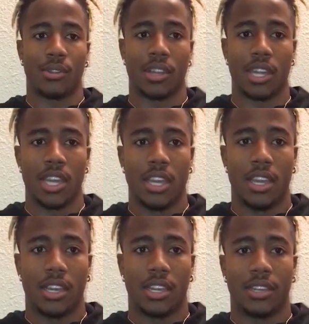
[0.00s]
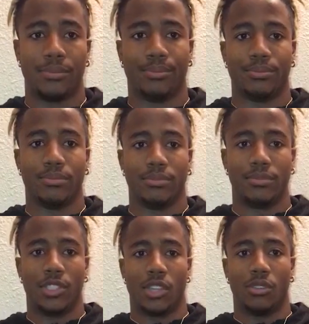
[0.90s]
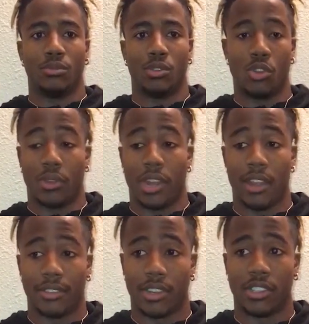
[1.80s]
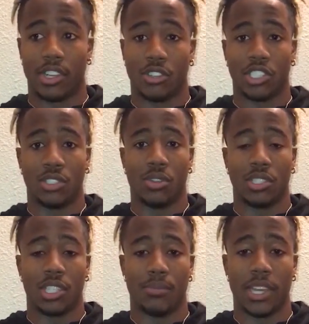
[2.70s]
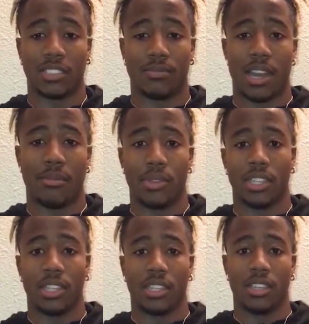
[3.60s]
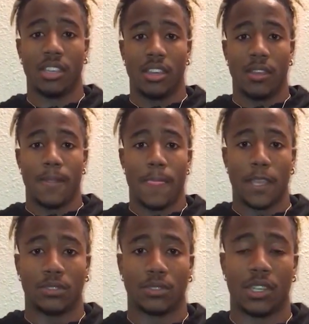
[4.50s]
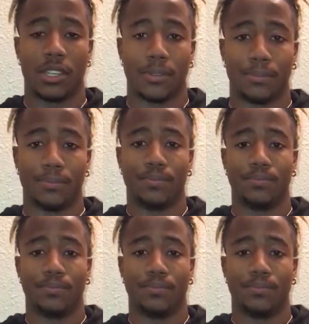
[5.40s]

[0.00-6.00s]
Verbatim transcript: or um, you know doing whatever, you know just doing it to the best of my ability is um,